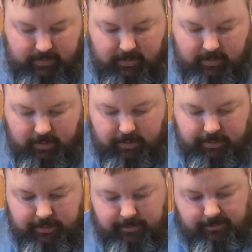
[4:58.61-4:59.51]

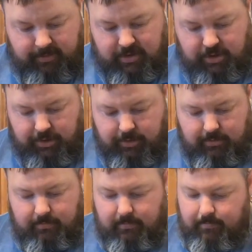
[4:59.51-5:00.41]
harder, fishier
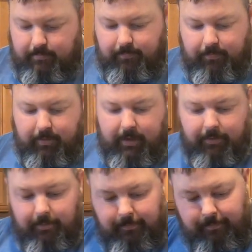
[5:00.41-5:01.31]
flavor.